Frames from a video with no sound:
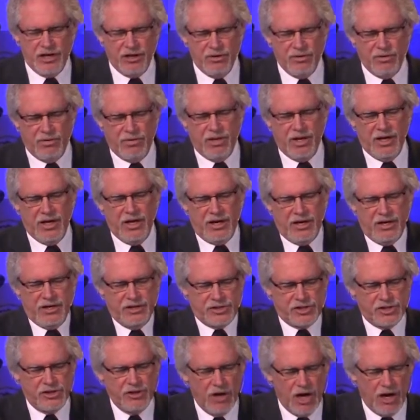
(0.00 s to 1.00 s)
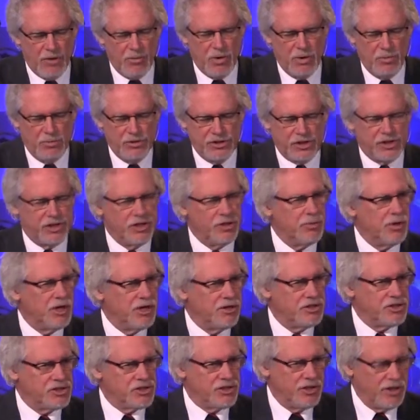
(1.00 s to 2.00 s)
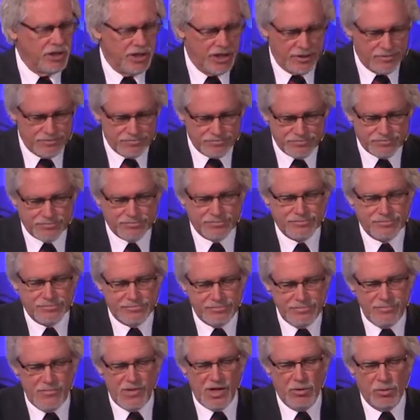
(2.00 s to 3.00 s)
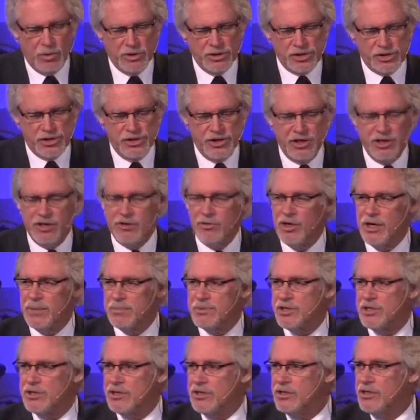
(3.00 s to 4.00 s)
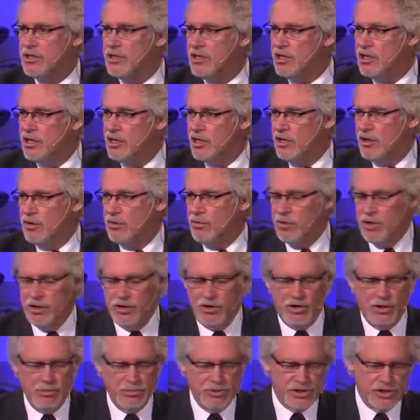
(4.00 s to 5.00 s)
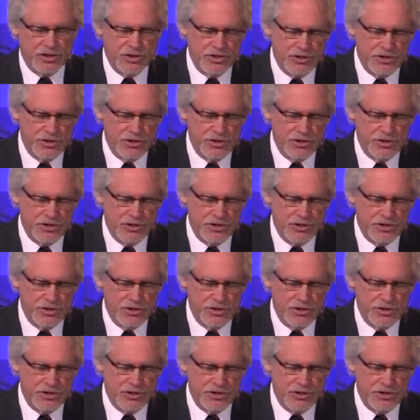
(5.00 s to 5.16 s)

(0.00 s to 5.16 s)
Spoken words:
you, it's not what we see around us today, where sin and corruption run almost